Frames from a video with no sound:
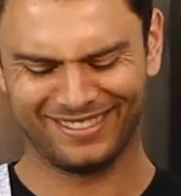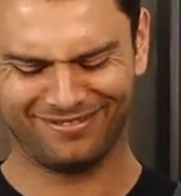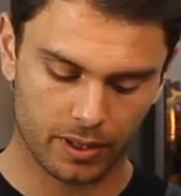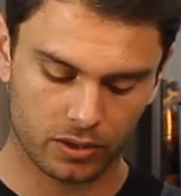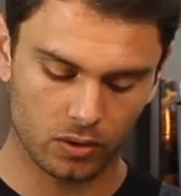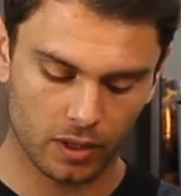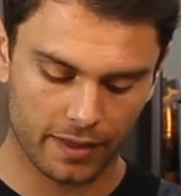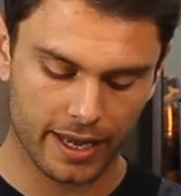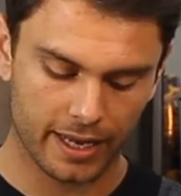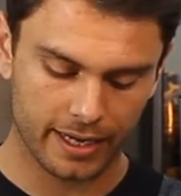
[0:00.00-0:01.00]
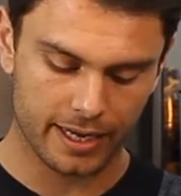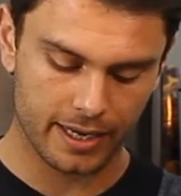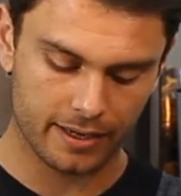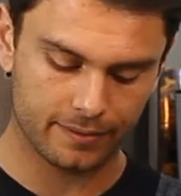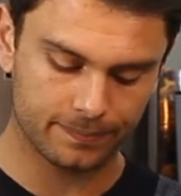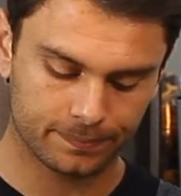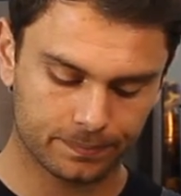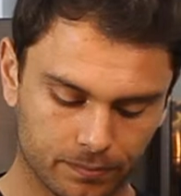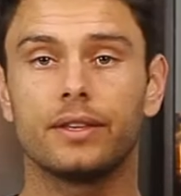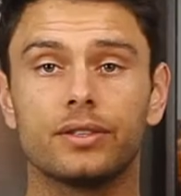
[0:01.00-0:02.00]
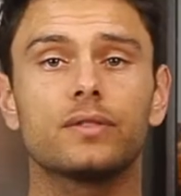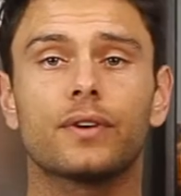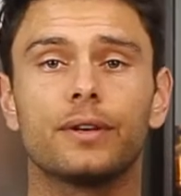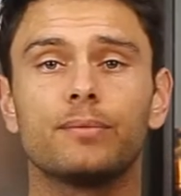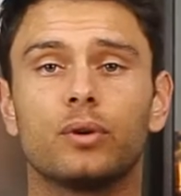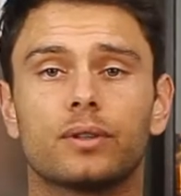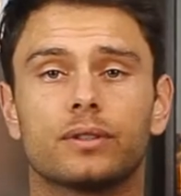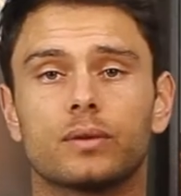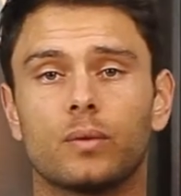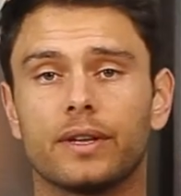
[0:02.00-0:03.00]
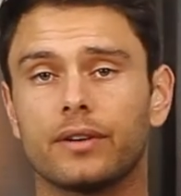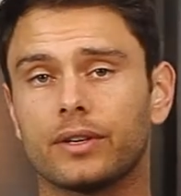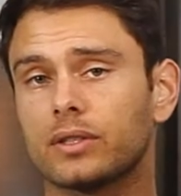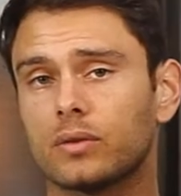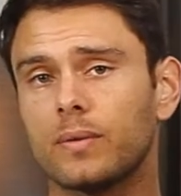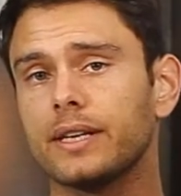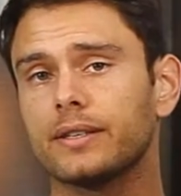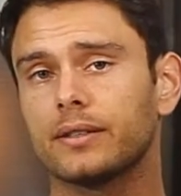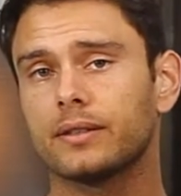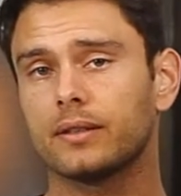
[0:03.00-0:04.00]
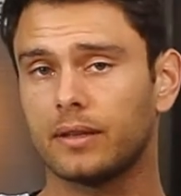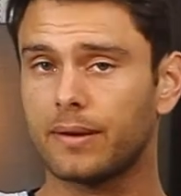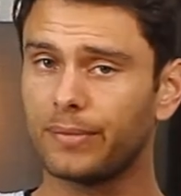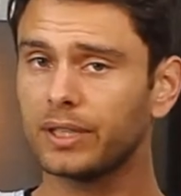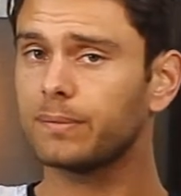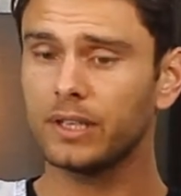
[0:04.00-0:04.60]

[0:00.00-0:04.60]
mix all of that in. This is very important. Where there is sweet, there must be